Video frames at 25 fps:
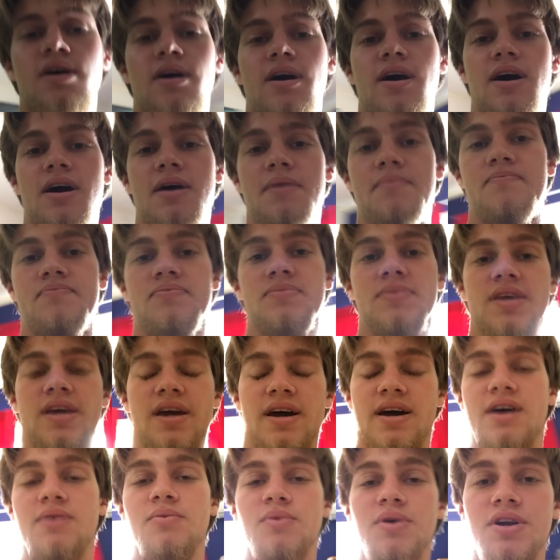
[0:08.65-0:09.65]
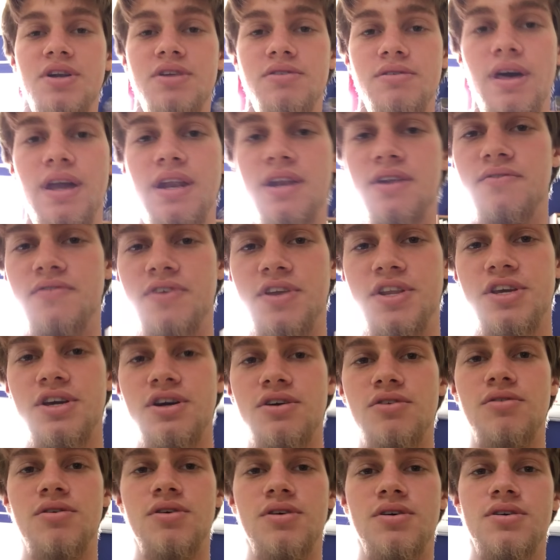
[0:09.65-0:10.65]
Um, yeah, I want to do that in a
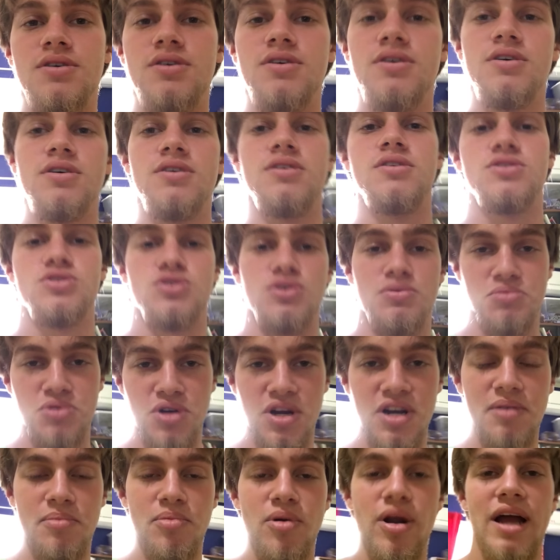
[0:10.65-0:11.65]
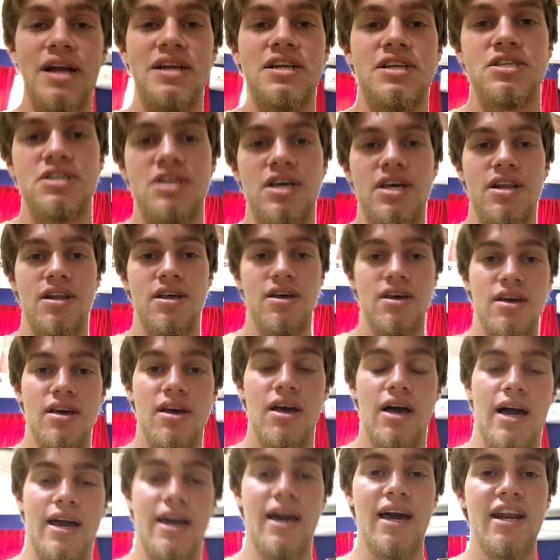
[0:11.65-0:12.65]
video, so I'm trying to practice it.
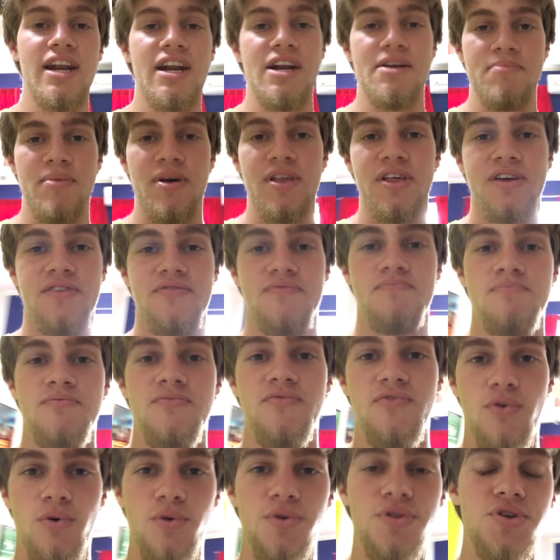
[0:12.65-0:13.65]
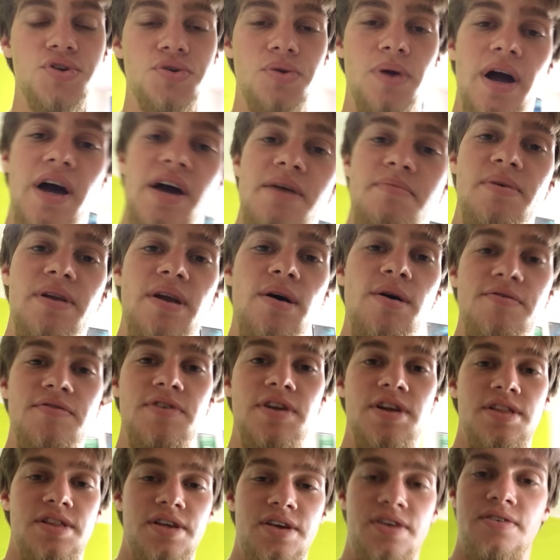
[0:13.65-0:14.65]
I got it on my like fourth try, but now I've
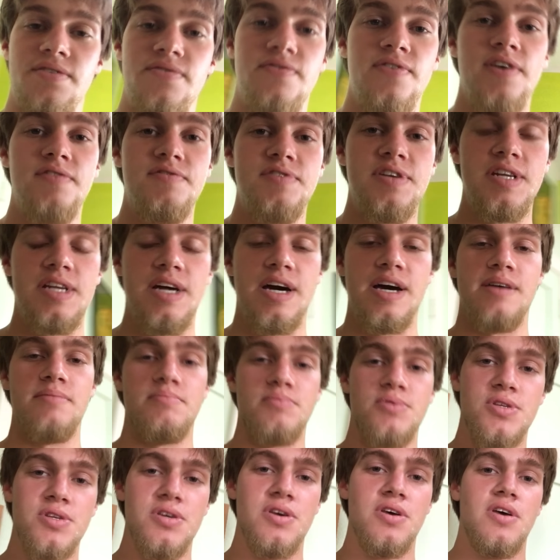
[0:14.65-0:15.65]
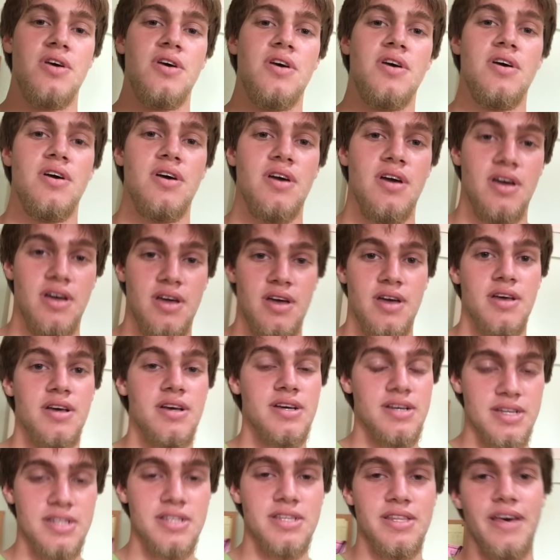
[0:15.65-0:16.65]
done it like 50 times.
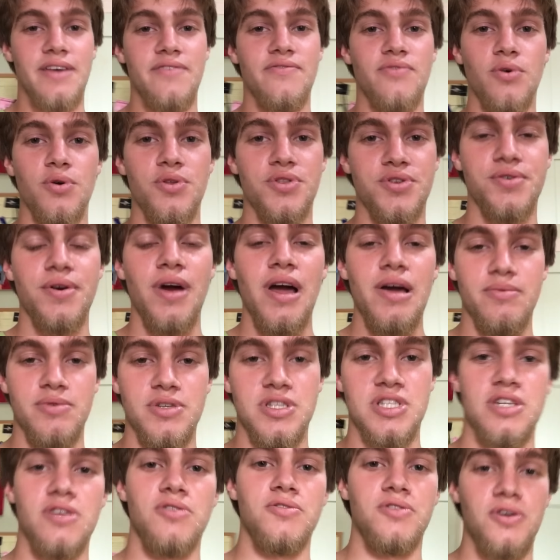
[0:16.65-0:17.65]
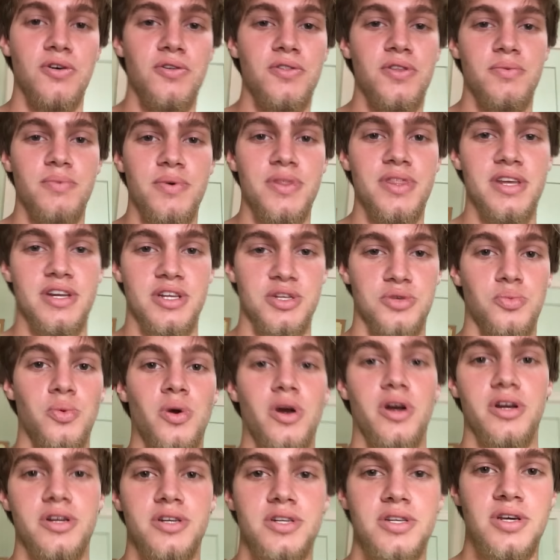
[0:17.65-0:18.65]
And that fourth try was still the only one that has
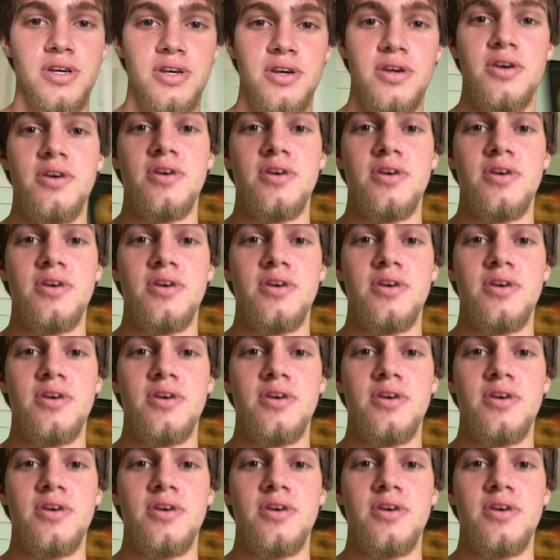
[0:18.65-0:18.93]
worked.